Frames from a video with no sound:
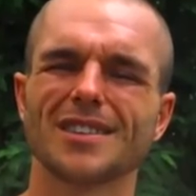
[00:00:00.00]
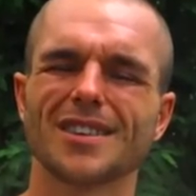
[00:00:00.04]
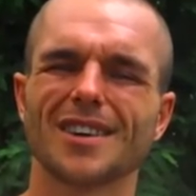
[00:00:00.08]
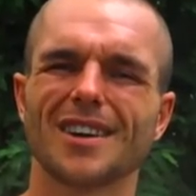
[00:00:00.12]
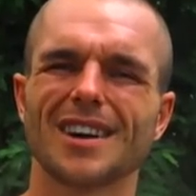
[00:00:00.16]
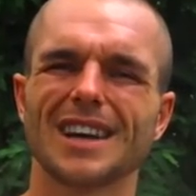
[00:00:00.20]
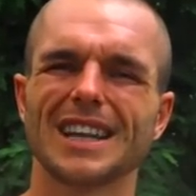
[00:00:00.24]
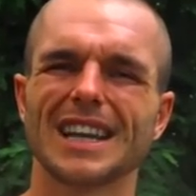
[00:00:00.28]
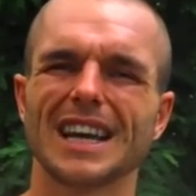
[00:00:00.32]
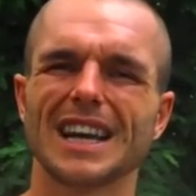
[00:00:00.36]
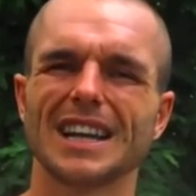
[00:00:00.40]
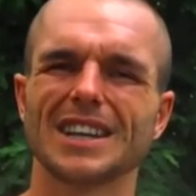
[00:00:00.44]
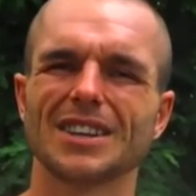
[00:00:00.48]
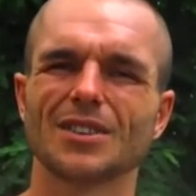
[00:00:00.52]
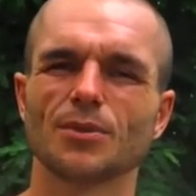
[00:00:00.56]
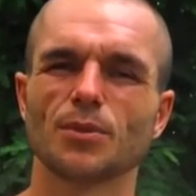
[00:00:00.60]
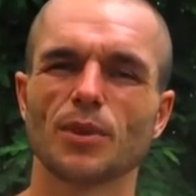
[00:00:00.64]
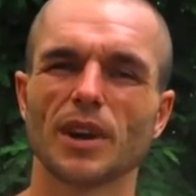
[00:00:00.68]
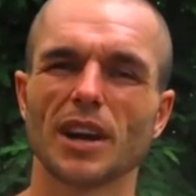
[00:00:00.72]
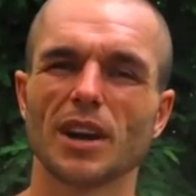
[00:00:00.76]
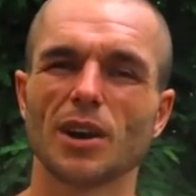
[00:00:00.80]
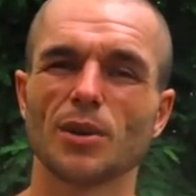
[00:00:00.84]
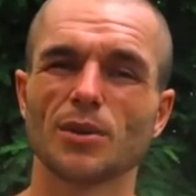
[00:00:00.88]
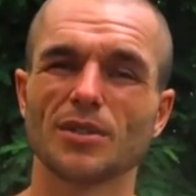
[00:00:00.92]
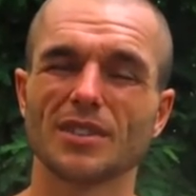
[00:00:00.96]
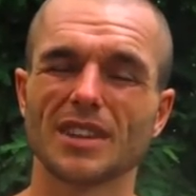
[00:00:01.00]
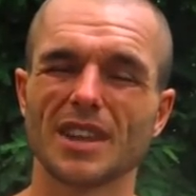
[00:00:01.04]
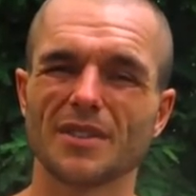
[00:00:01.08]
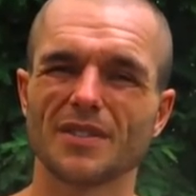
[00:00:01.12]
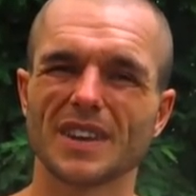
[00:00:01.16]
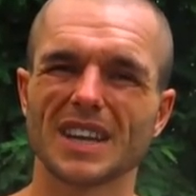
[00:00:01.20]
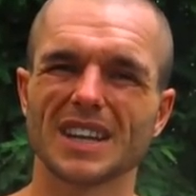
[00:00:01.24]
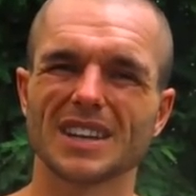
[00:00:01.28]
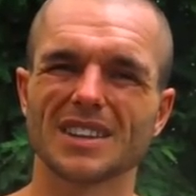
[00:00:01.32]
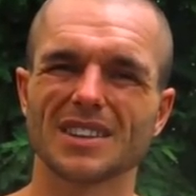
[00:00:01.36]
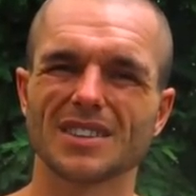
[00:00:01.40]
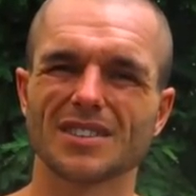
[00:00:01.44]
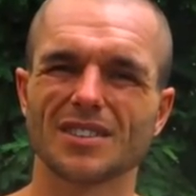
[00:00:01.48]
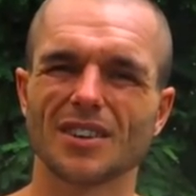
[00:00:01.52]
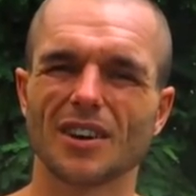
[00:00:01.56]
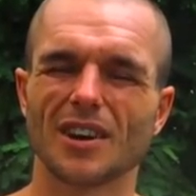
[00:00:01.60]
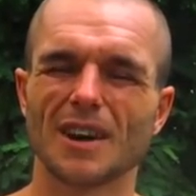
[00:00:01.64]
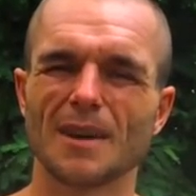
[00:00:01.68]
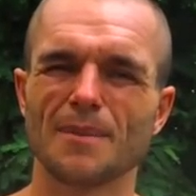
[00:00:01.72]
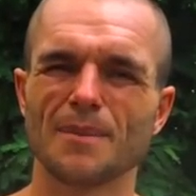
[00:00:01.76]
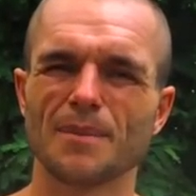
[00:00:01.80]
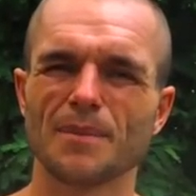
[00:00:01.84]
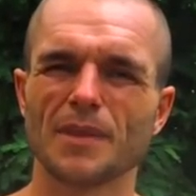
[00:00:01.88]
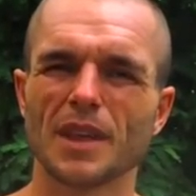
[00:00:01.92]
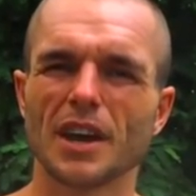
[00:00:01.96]
Thailand, where I was living at the
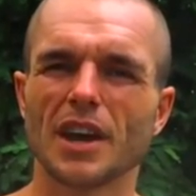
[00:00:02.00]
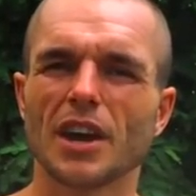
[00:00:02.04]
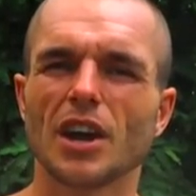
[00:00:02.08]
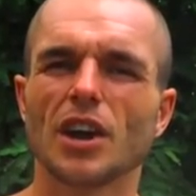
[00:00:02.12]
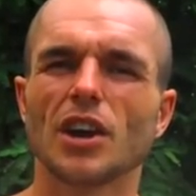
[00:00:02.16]
time,